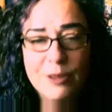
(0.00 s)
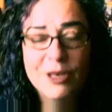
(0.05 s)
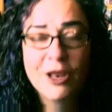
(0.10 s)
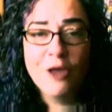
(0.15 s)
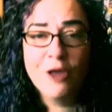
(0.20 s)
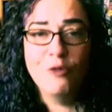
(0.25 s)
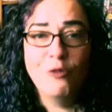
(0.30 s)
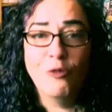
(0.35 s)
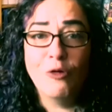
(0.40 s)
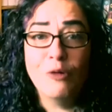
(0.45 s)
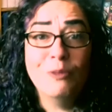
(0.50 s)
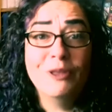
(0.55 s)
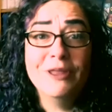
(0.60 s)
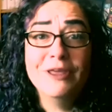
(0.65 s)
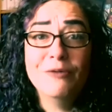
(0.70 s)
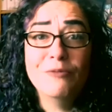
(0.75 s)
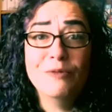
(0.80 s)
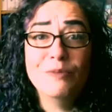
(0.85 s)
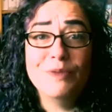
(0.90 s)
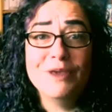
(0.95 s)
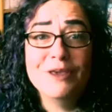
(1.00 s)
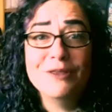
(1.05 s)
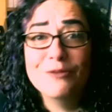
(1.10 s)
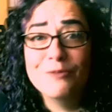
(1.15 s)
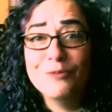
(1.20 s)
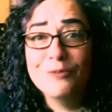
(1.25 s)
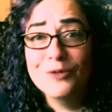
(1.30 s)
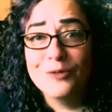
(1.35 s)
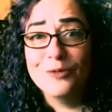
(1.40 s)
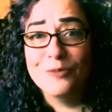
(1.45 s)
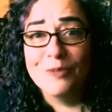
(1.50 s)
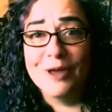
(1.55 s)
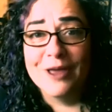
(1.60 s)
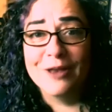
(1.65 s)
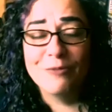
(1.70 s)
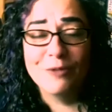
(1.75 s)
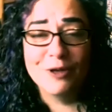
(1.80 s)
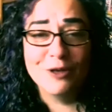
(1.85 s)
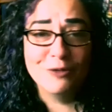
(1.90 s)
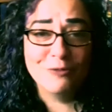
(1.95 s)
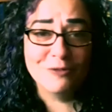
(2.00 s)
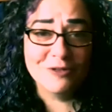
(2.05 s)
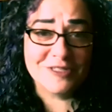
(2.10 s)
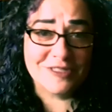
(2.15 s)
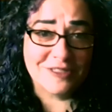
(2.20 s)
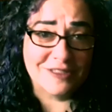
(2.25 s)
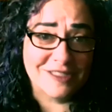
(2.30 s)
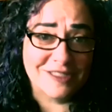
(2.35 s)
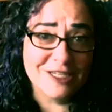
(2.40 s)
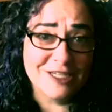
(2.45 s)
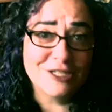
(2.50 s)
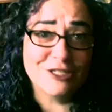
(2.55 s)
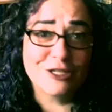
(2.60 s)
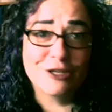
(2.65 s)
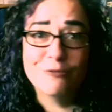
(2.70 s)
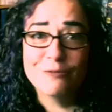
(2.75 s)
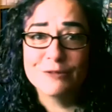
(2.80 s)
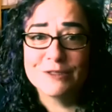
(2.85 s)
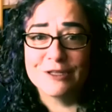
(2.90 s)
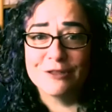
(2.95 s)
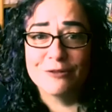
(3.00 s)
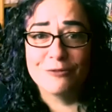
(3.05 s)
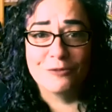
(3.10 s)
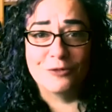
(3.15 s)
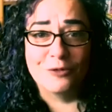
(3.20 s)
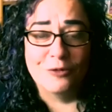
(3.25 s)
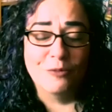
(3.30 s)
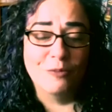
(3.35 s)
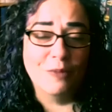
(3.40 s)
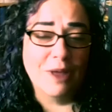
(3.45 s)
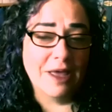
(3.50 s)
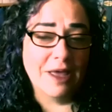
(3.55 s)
mean, normally it would be in the room, and when you were still teaching, it was in the room.